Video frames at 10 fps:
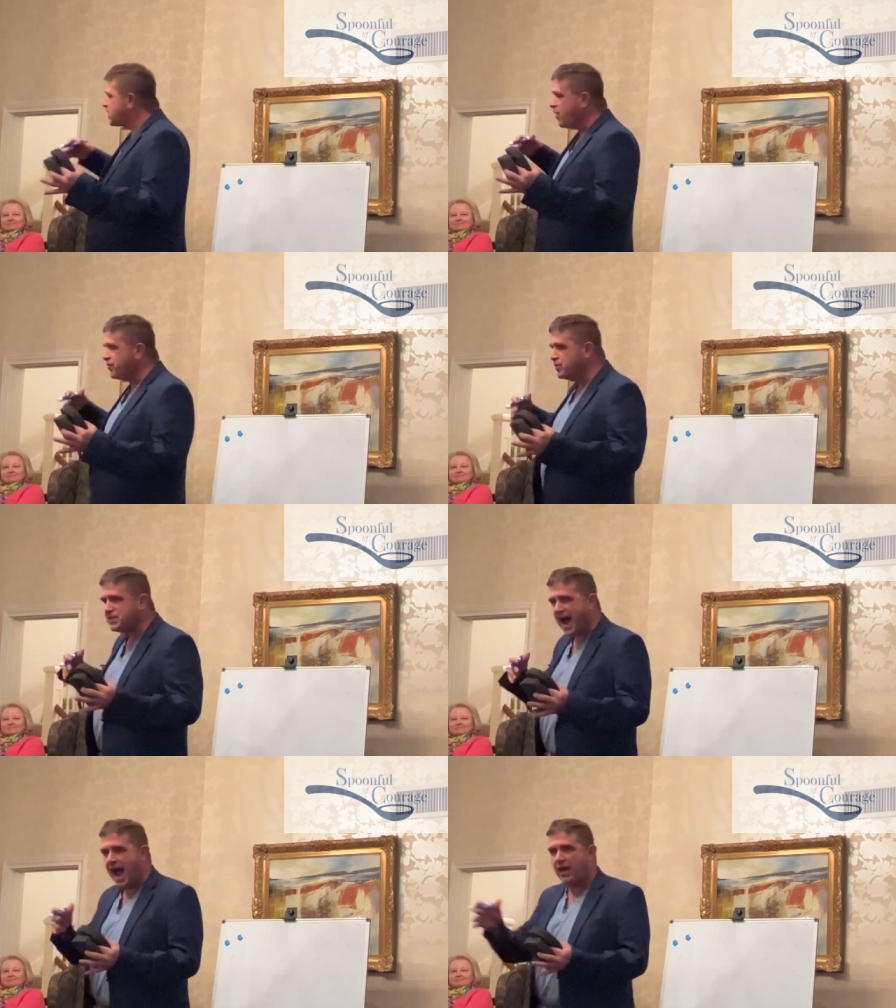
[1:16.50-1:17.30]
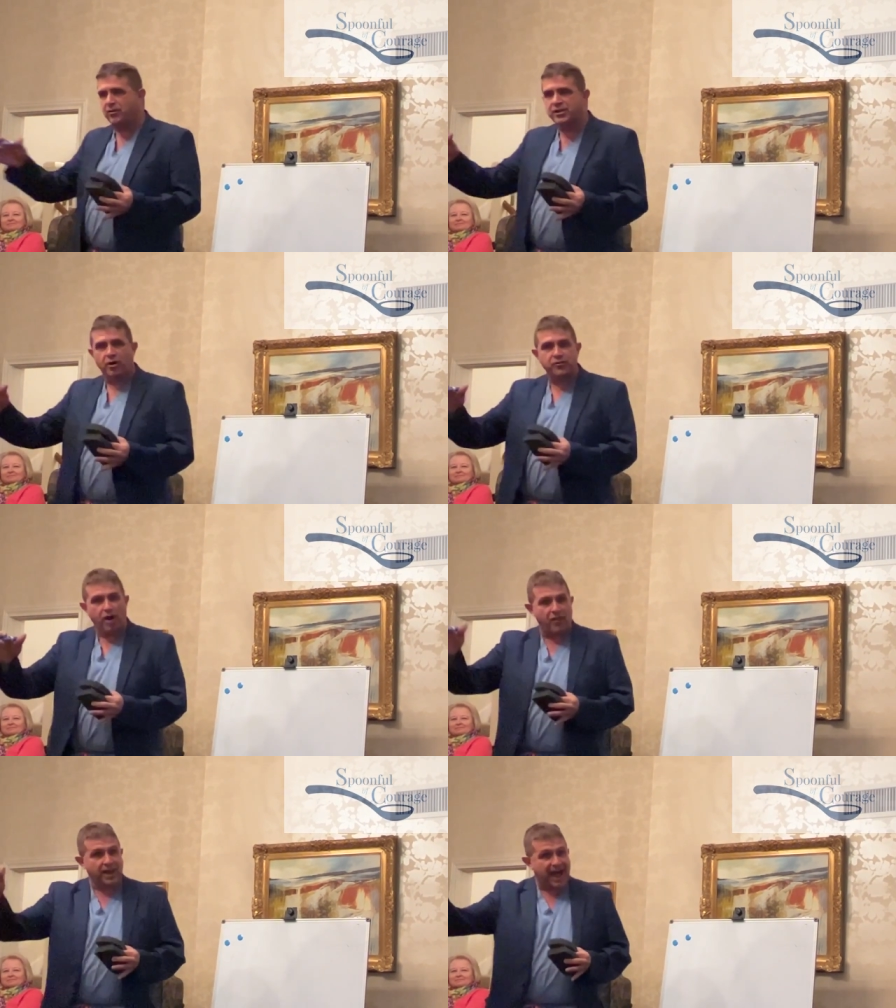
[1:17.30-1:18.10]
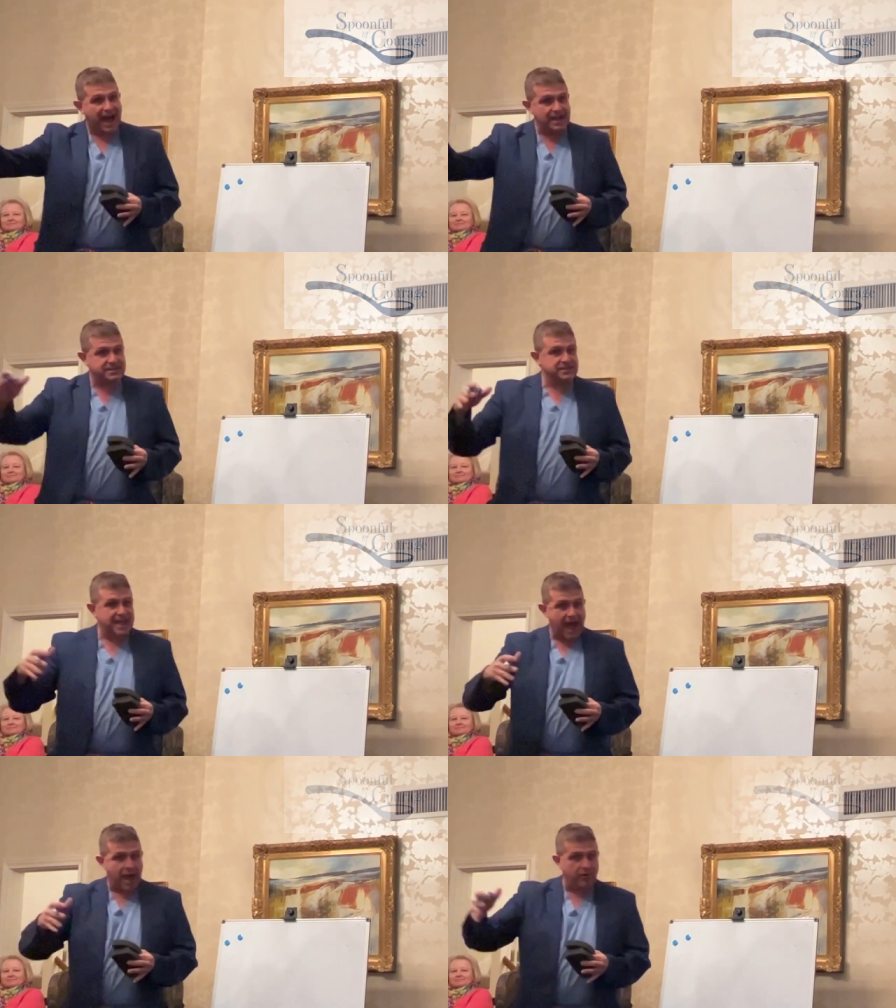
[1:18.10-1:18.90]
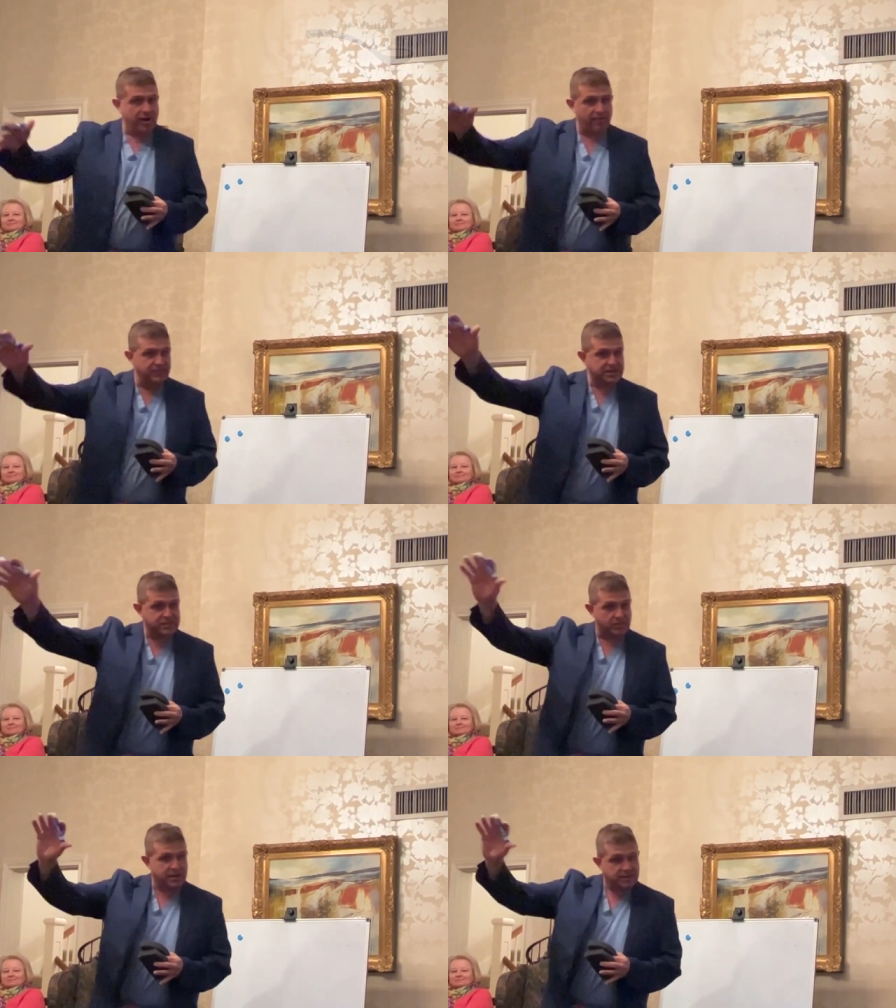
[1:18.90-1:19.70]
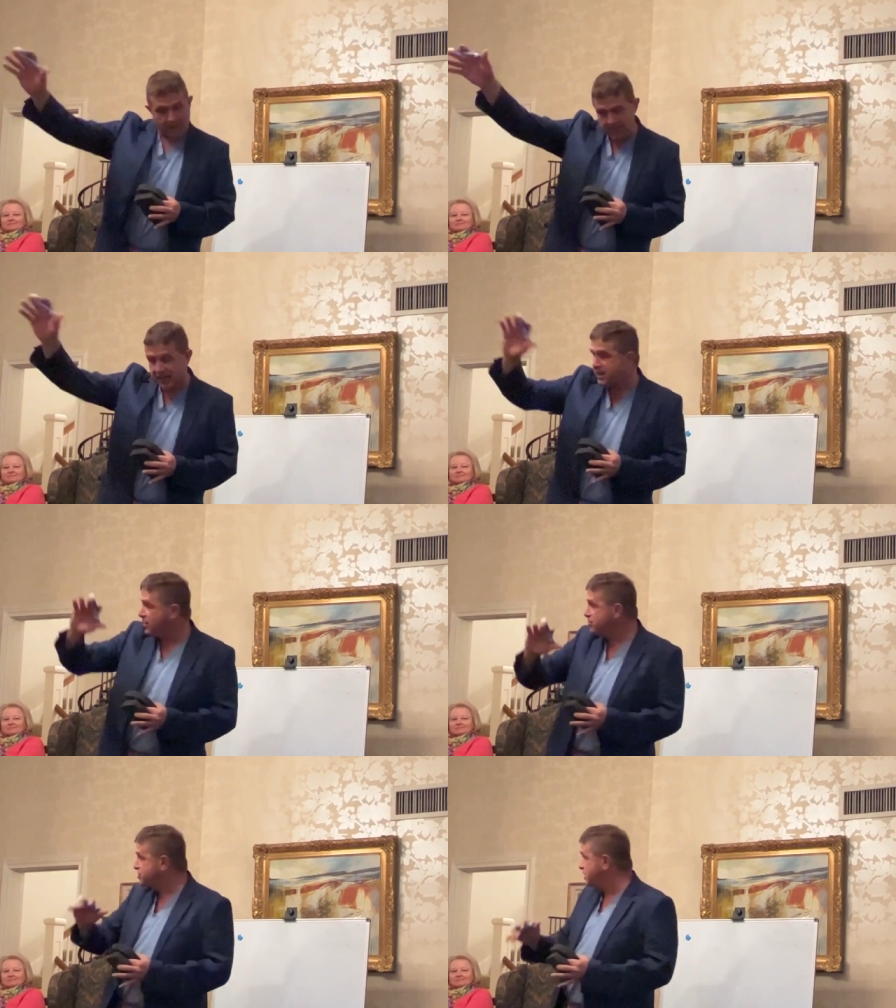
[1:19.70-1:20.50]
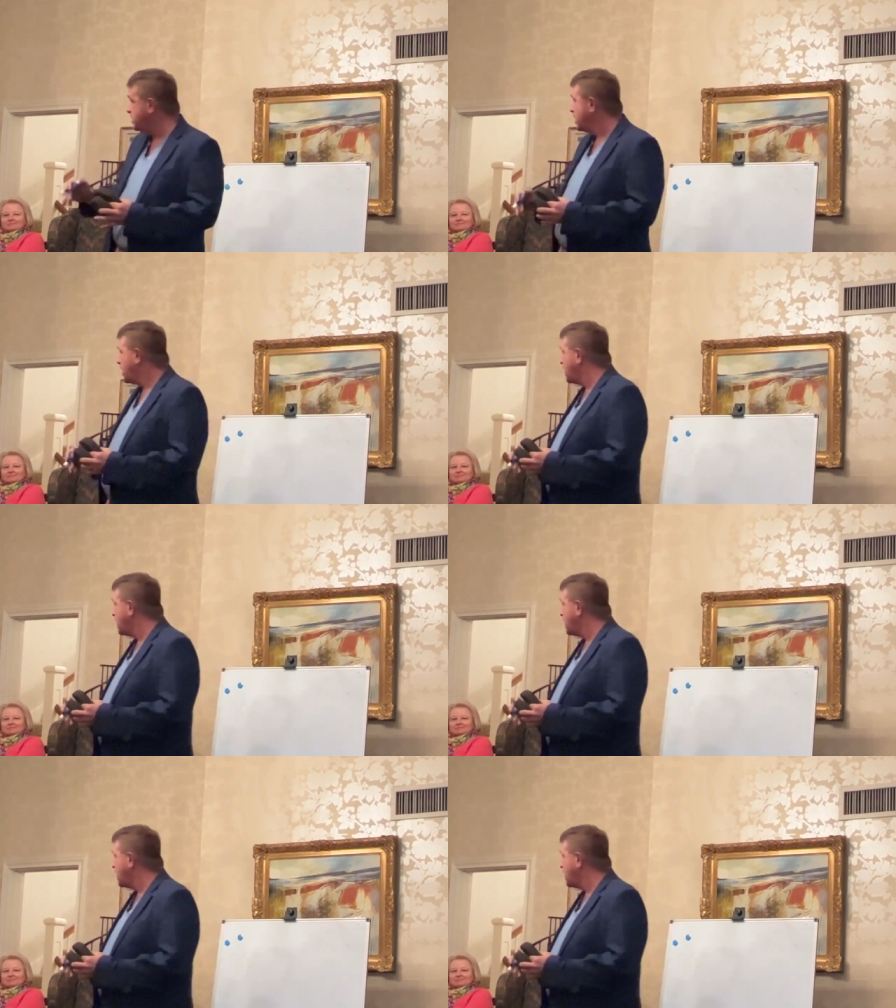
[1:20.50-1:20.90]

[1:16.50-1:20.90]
go through Tyler, and you go through all the lights in Tyler, down Fifth Street, coming to Henderson,